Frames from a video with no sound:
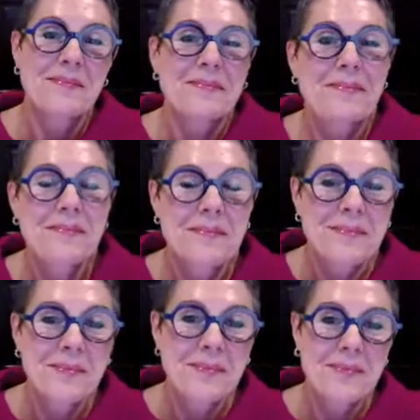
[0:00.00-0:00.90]

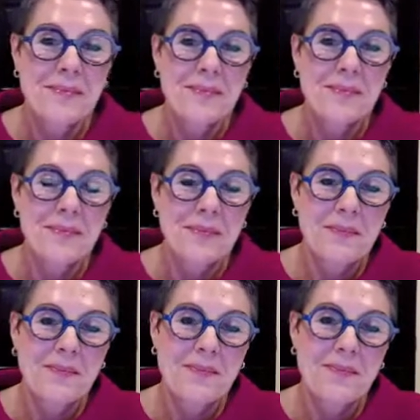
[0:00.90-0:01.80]

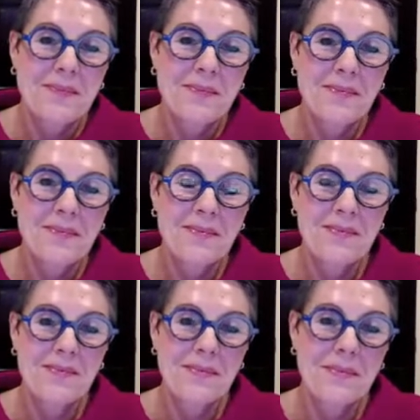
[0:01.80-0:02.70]

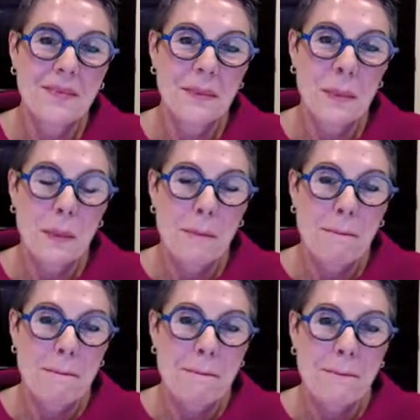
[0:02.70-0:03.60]

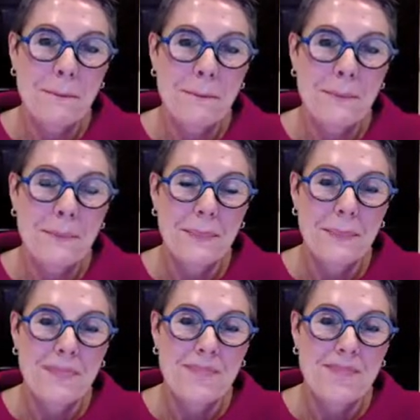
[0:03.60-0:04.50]

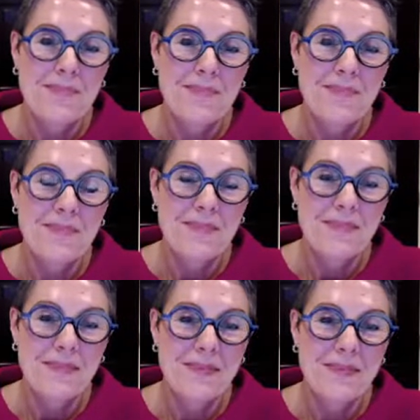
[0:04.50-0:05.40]

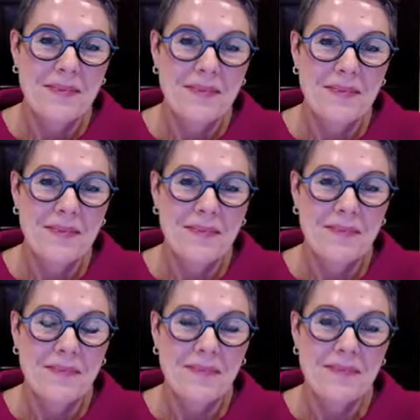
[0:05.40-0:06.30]

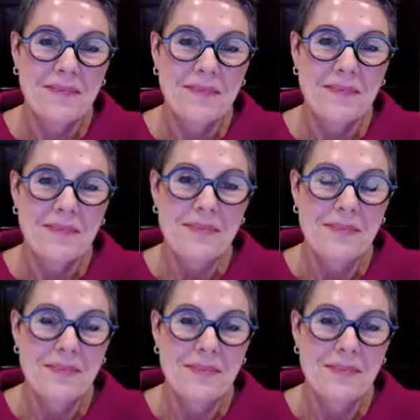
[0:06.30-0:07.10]
This person isn't speaking.